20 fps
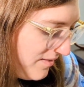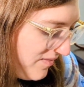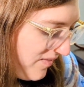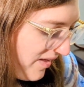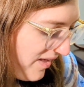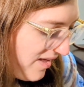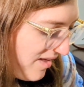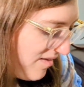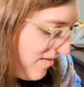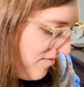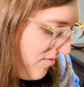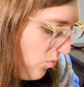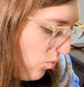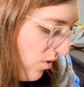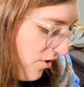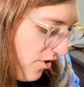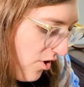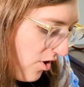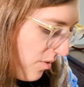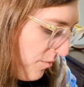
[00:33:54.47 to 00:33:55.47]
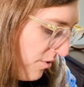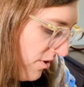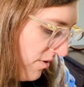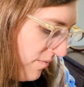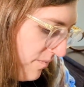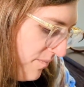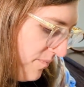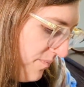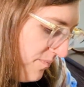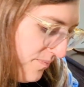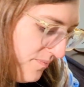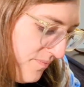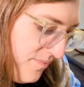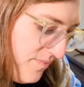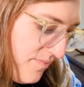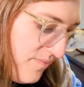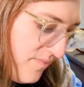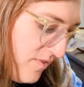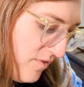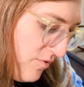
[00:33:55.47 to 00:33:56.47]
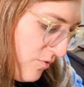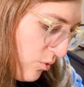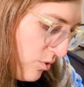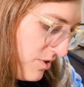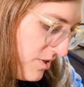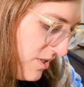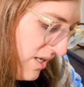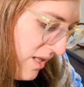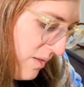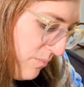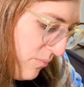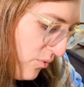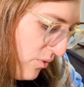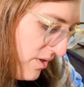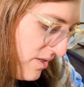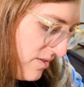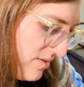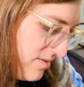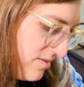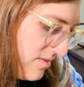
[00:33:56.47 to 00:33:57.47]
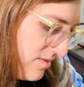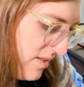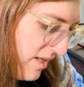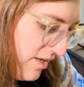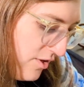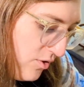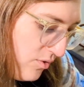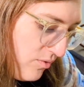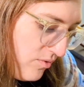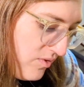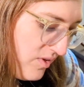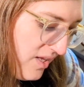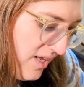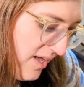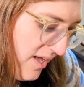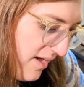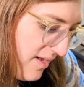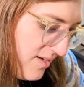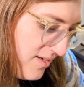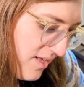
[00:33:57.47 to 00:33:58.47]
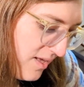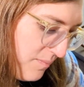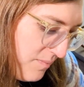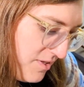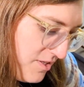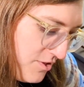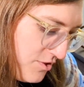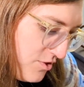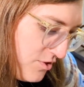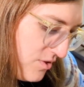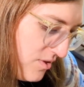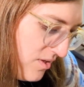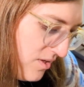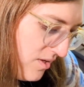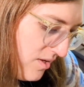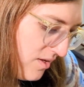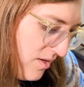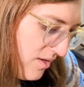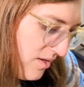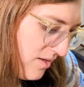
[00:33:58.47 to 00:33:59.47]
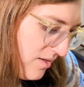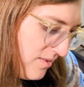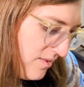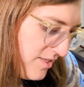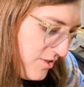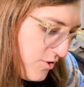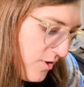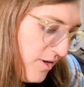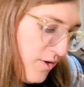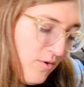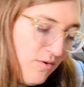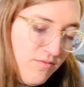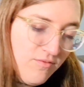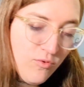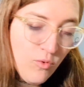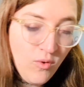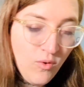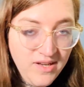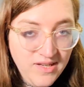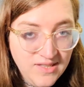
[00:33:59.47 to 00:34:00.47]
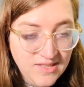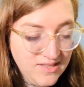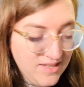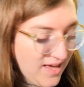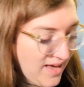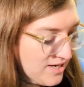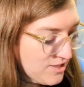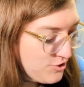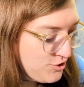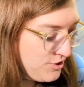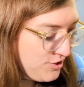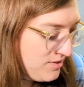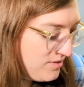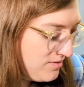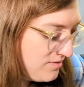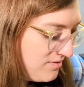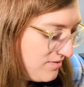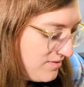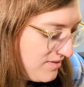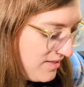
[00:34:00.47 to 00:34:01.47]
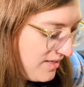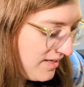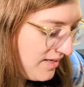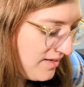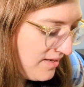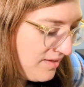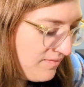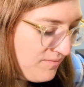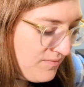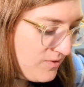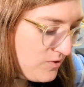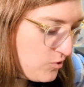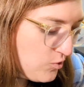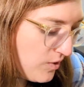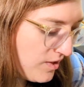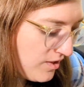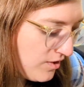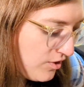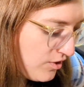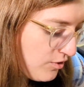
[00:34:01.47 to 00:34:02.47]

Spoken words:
They have 1 armor, 14 hit points. They do D8 damage. They try to avoid detection and infiltrate a